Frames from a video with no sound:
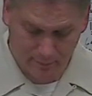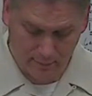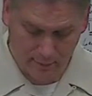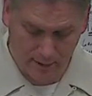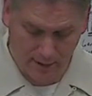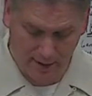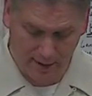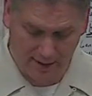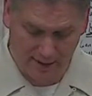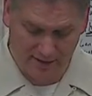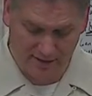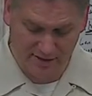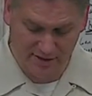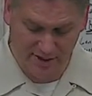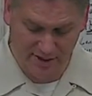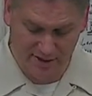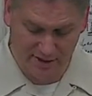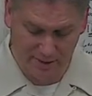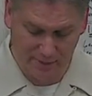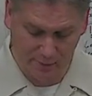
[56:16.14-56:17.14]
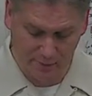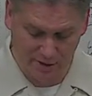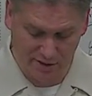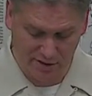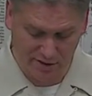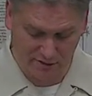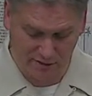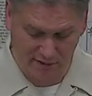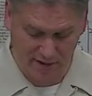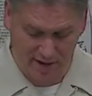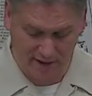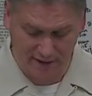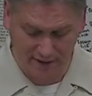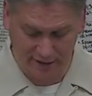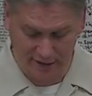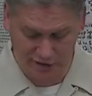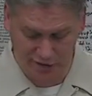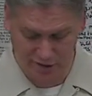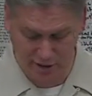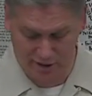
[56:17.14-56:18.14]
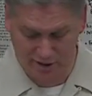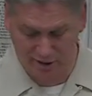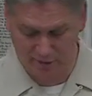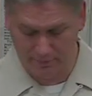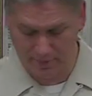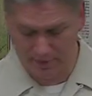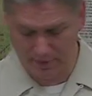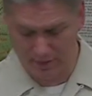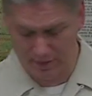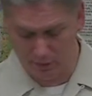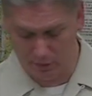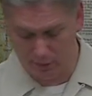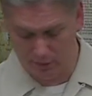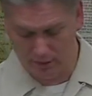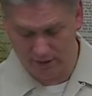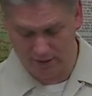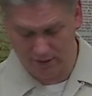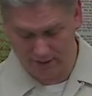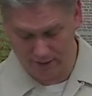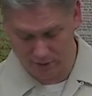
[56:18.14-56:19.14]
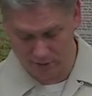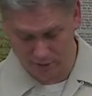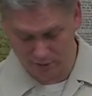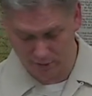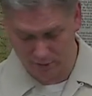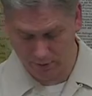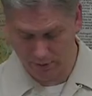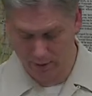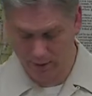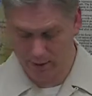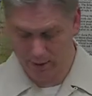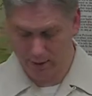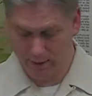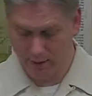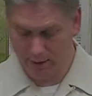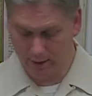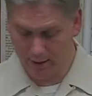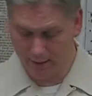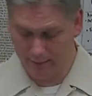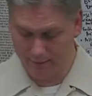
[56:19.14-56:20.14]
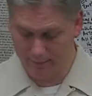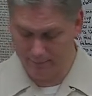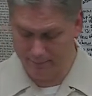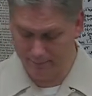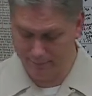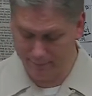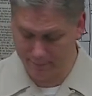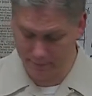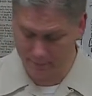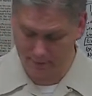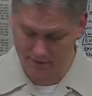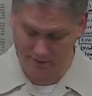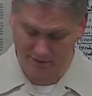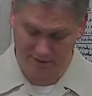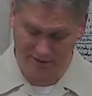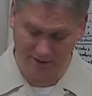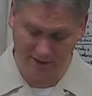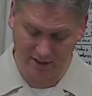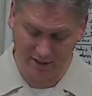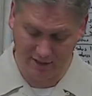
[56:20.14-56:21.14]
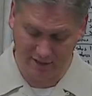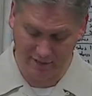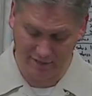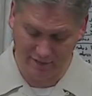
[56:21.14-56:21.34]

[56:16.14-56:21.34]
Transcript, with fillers: and he says, was divinely instructed by a holy angel, um, I should say of